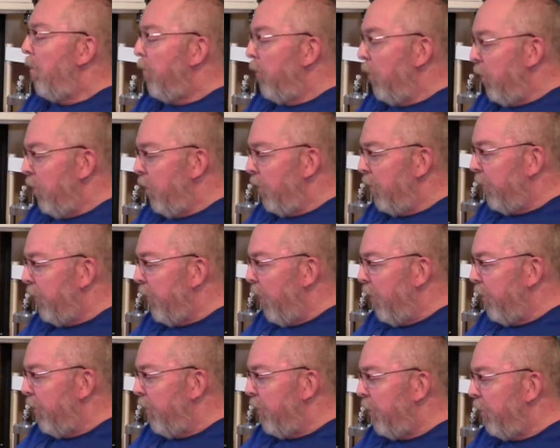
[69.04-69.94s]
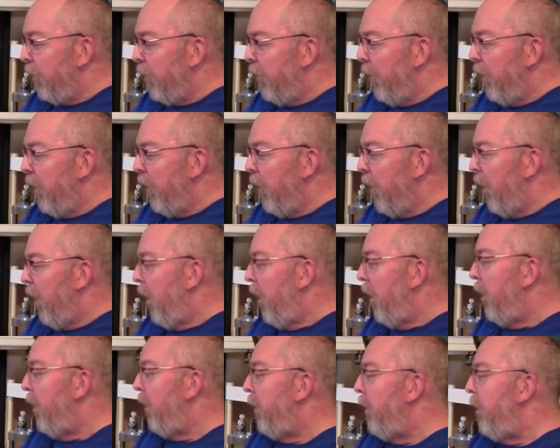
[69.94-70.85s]
First, I'll just
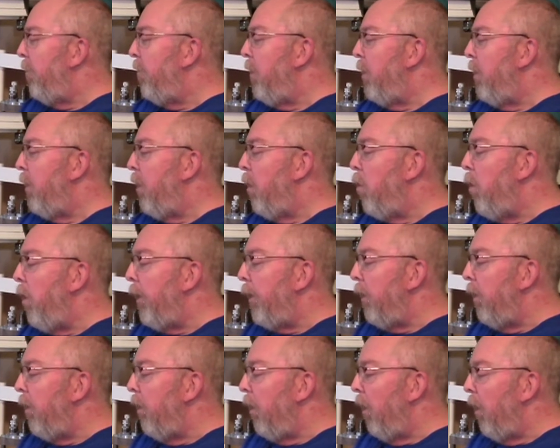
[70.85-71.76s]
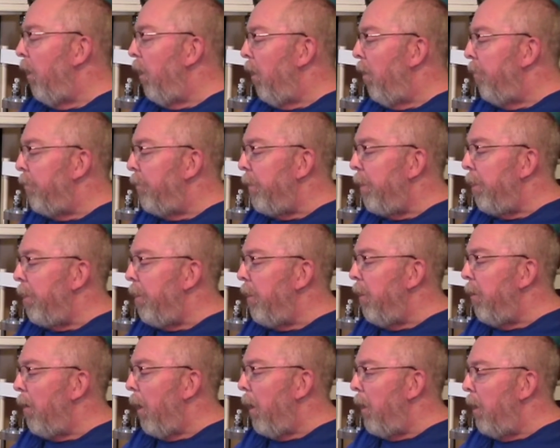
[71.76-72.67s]
give you a quick little
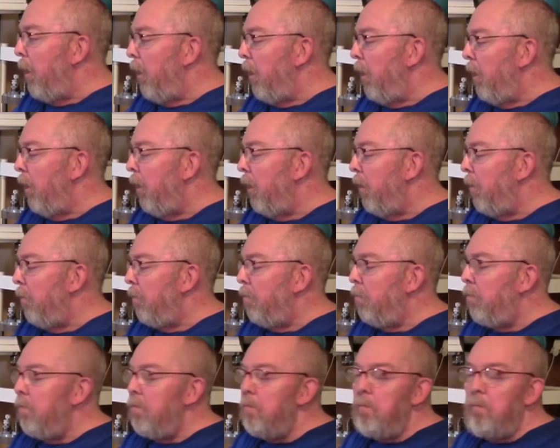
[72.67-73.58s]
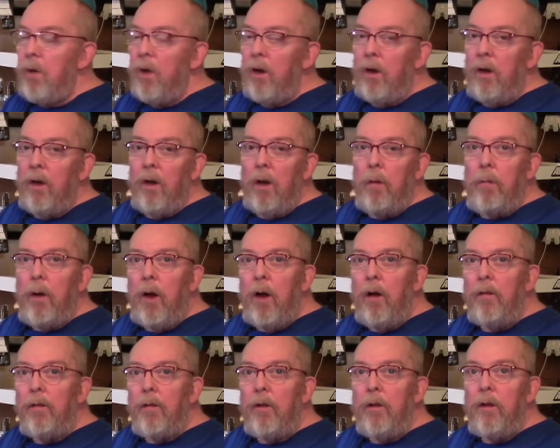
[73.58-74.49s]
bit
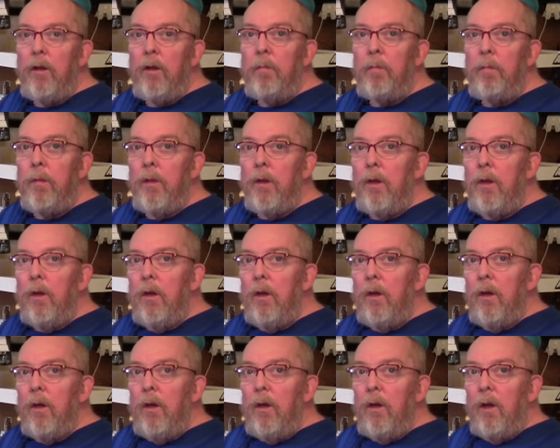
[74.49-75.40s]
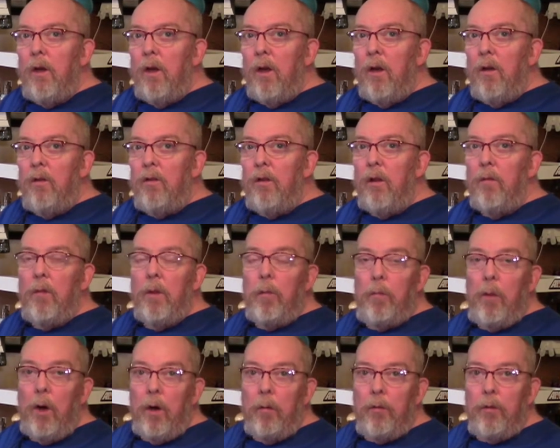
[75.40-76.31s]
about some
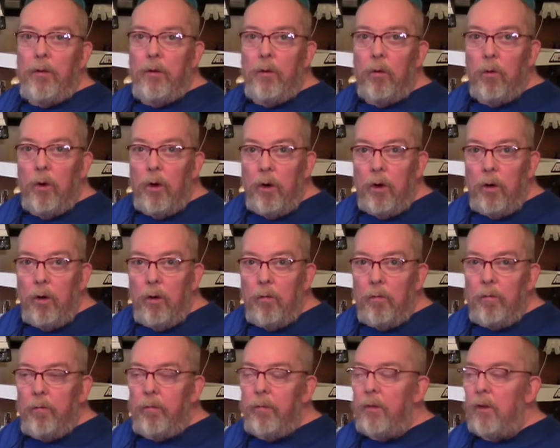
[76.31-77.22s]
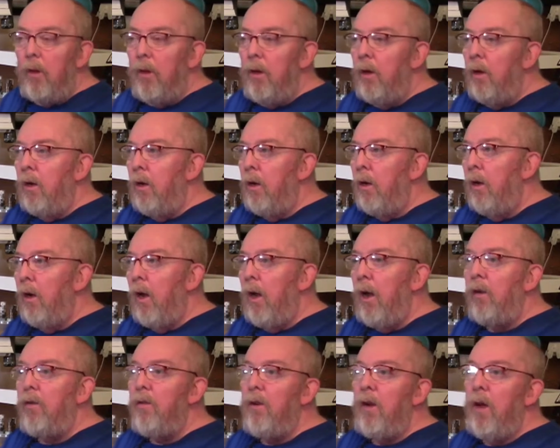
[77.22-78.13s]
of the bumps in the road.
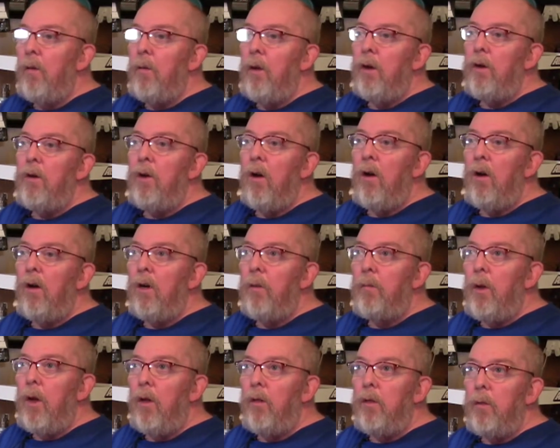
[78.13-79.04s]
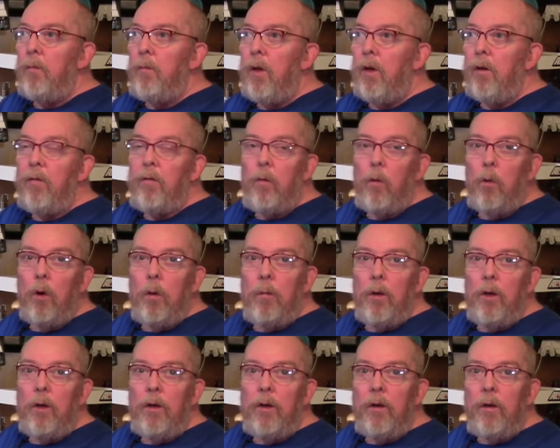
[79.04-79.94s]
Last time I talked about the
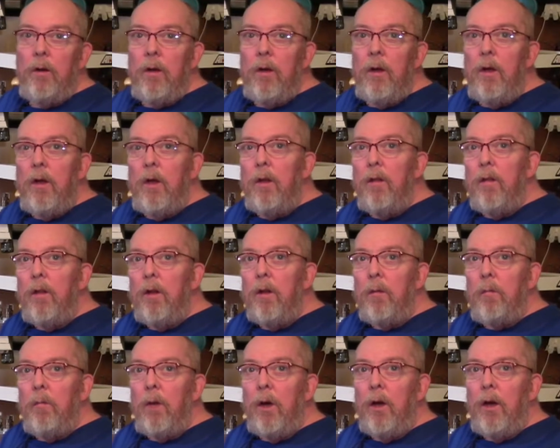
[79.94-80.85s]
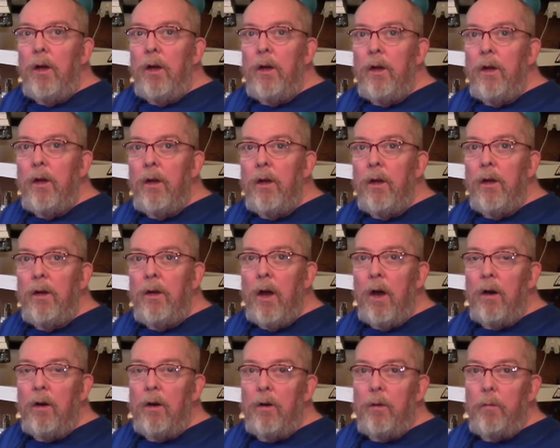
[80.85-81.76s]
metformin that my
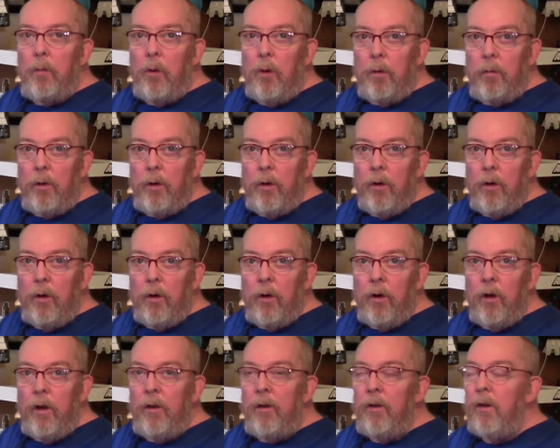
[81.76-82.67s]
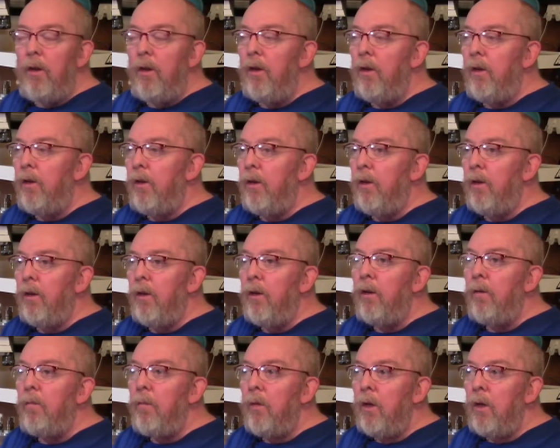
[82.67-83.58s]
doctor had put me on.
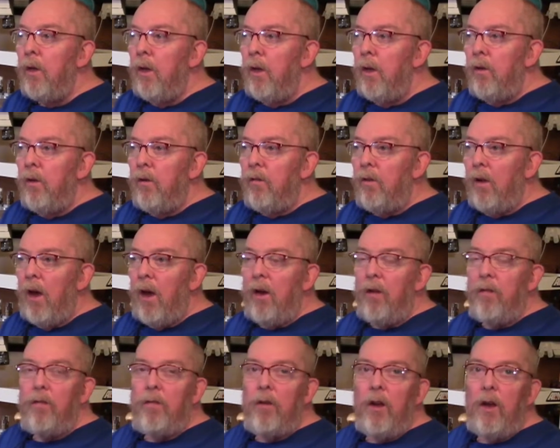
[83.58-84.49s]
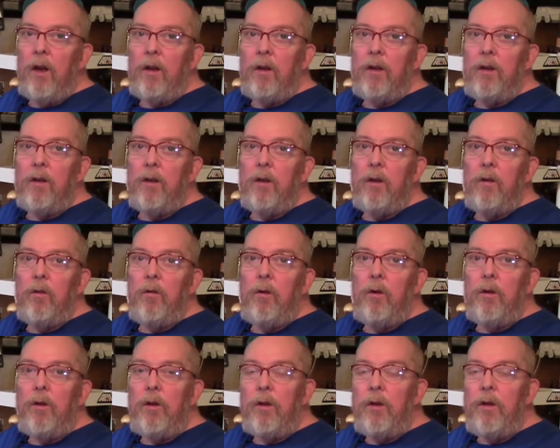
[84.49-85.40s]
That side effect,
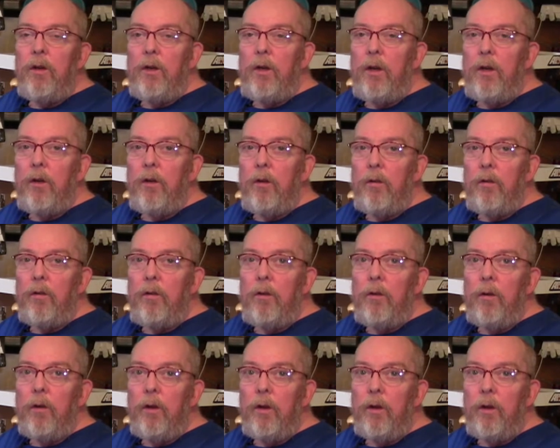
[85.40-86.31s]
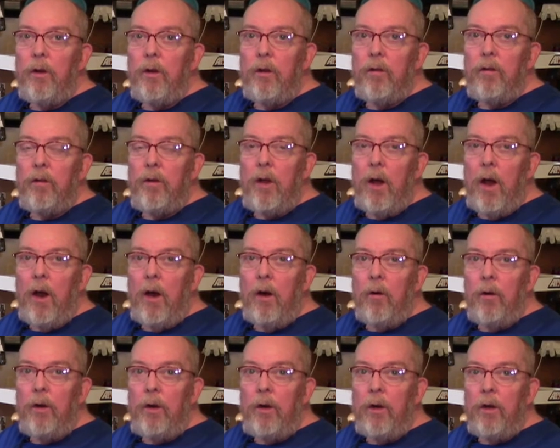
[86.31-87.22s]
until you get used to it, is
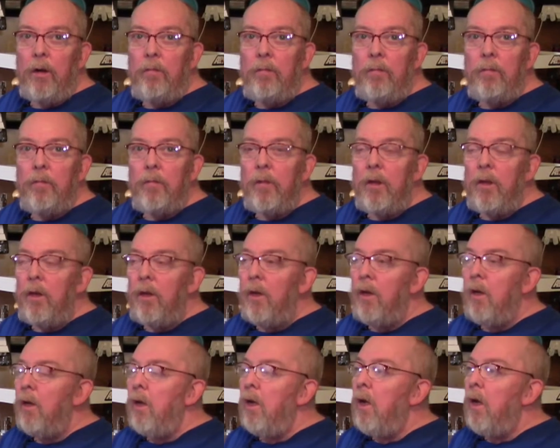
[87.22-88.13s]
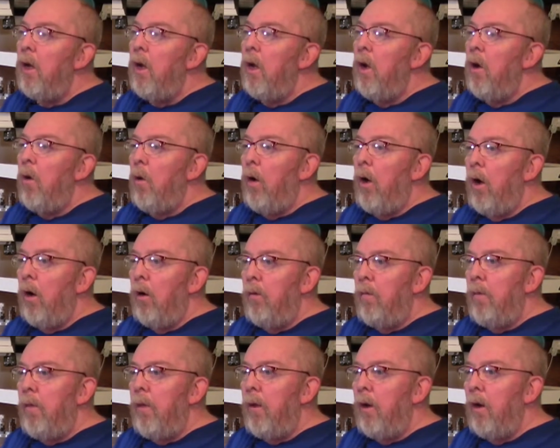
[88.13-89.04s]
diarrhea.
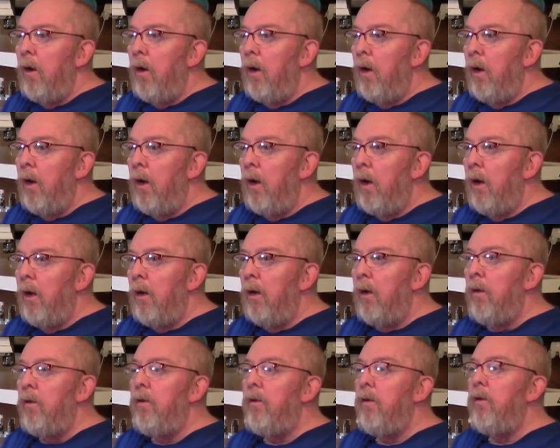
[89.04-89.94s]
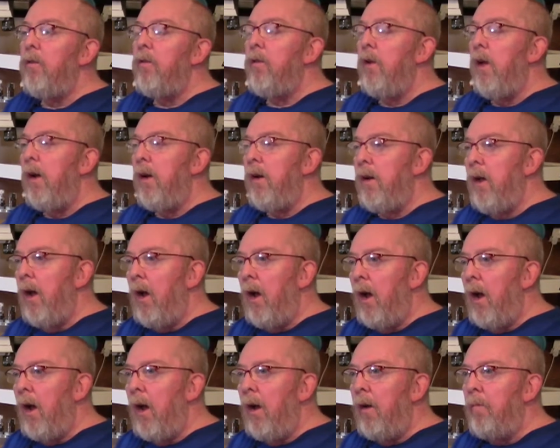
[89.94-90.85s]
Well, since that
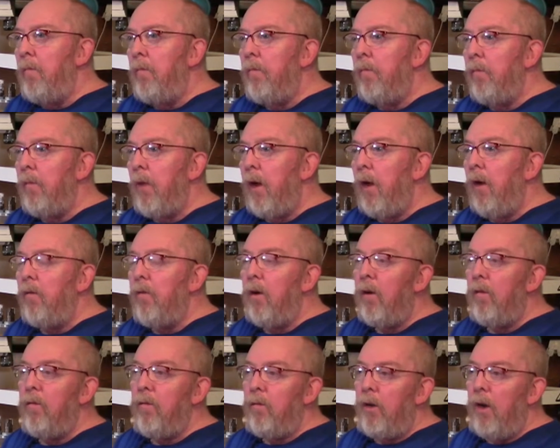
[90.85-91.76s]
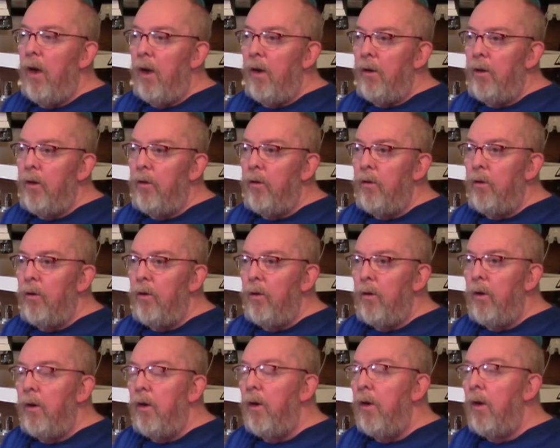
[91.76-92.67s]
time, after I've gotten used
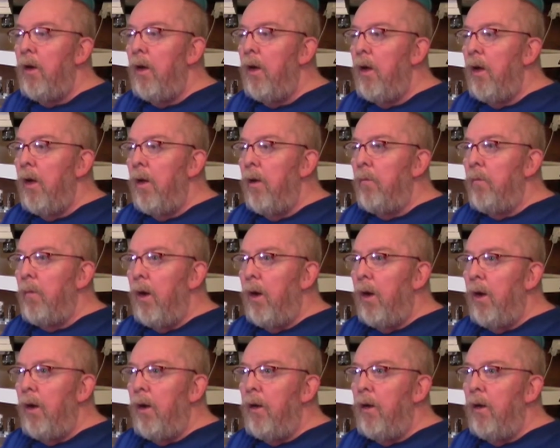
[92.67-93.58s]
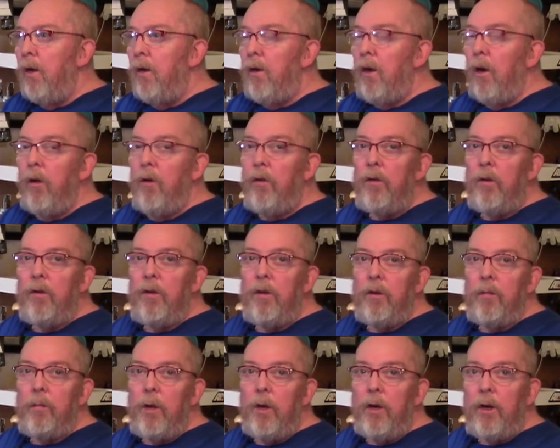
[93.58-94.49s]
to it, my dosage
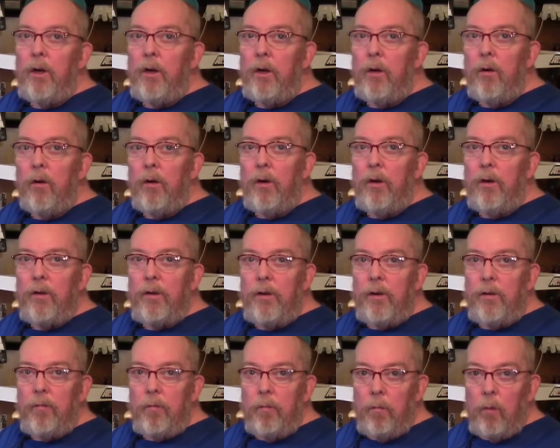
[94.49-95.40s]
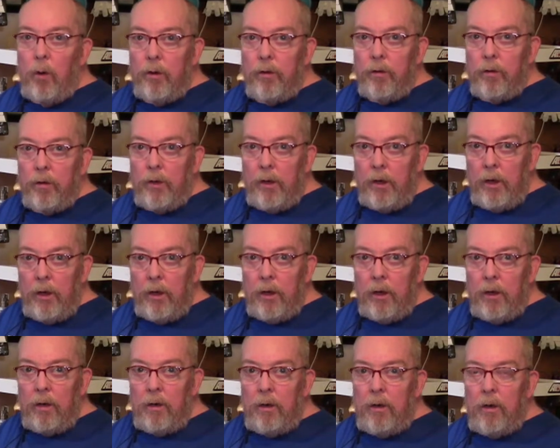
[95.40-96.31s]
has been increased once
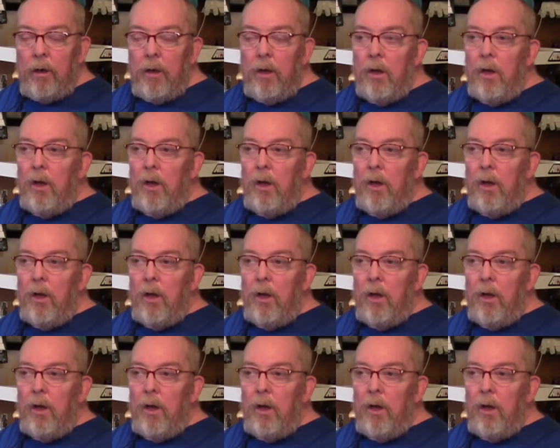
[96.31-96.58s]
again.